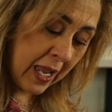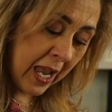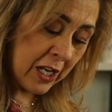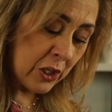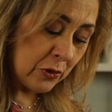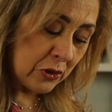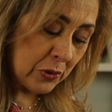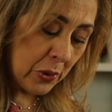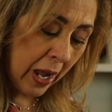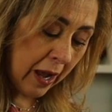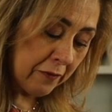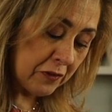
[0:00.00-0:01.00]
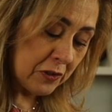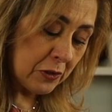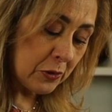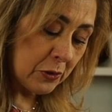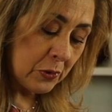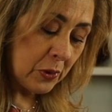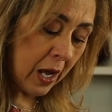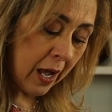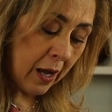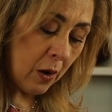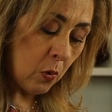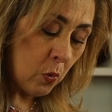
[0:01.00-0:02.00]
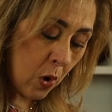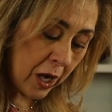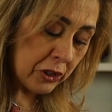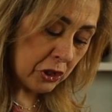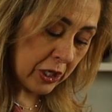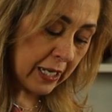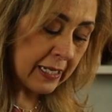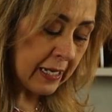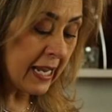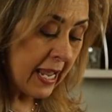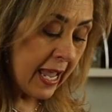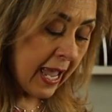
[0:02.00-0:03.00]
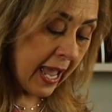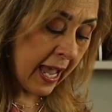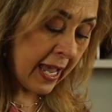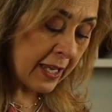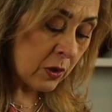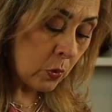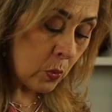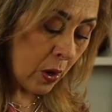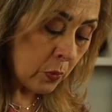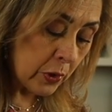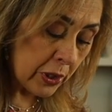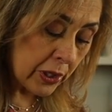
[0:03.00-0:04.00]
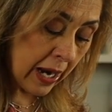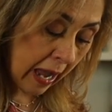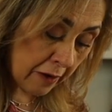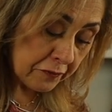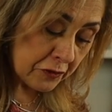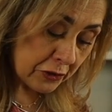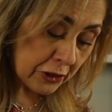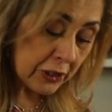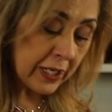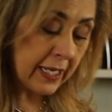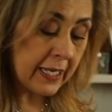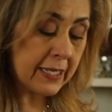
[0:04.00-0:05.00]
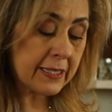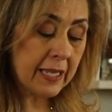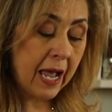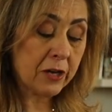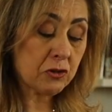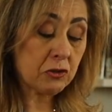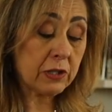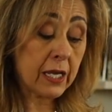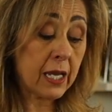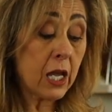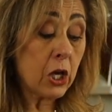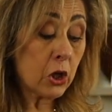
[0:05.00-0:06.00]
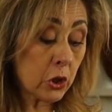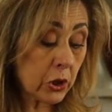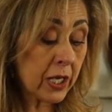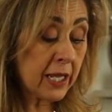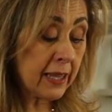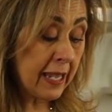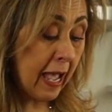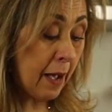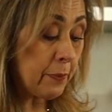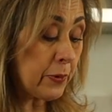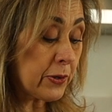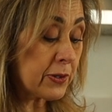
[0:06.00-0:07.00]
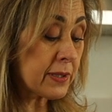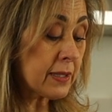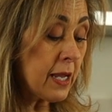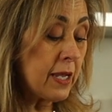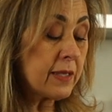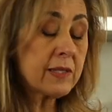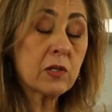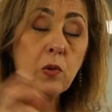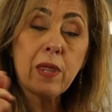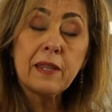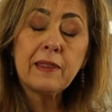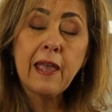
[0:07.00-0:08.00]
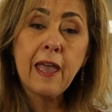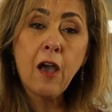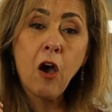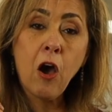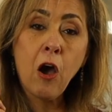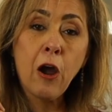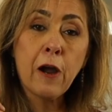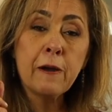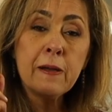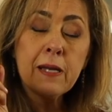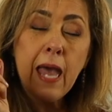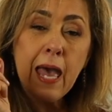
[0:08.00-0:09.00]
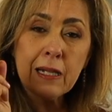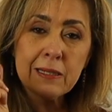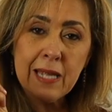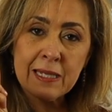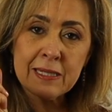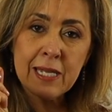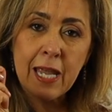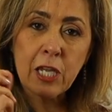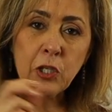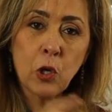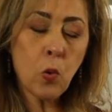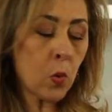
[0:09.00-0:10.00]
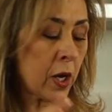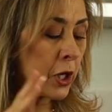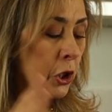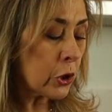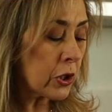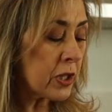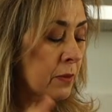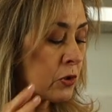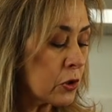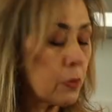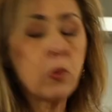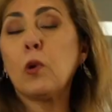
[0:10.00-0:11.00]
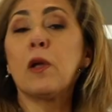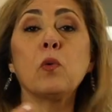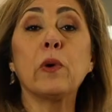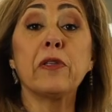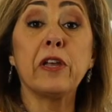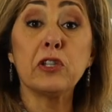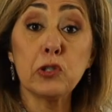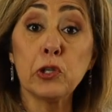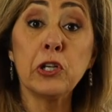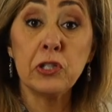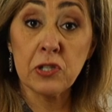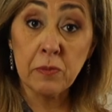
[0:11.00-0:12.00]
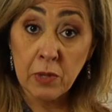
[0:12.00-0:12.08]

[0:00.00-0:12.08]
and you do have to watch it. And what we're after is actually cooking the apples so that they are al dente. You don't want to cook them to the point where they turn into